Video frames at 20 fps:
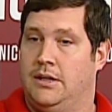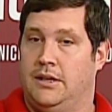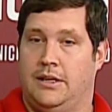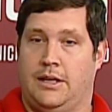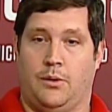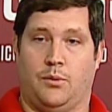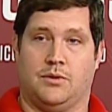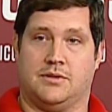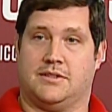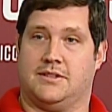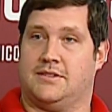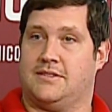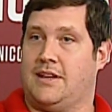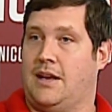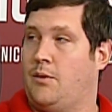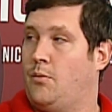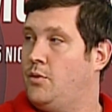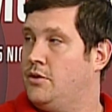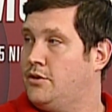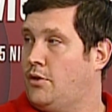It was the
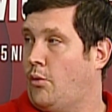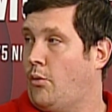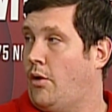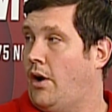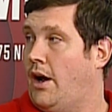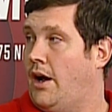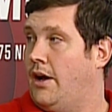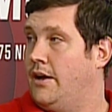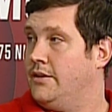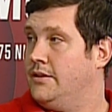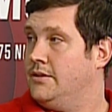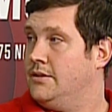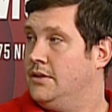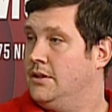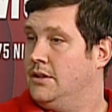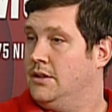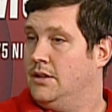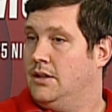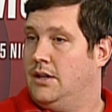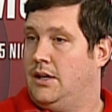same with Tehran,
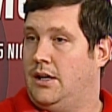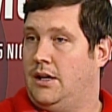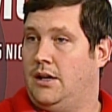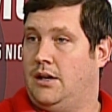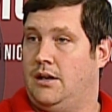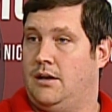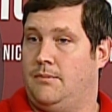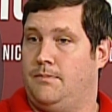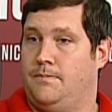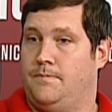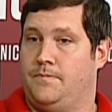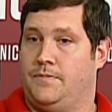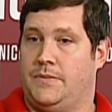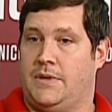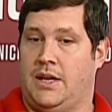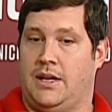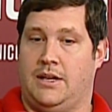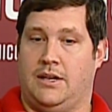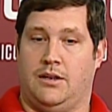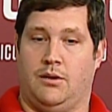
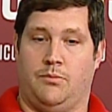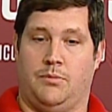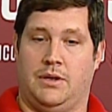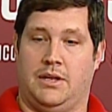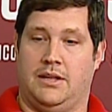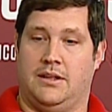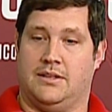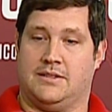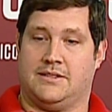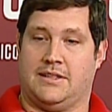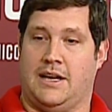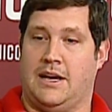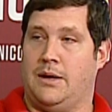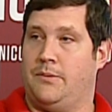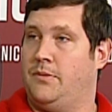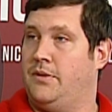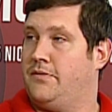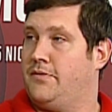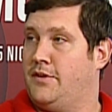and it'll be the same if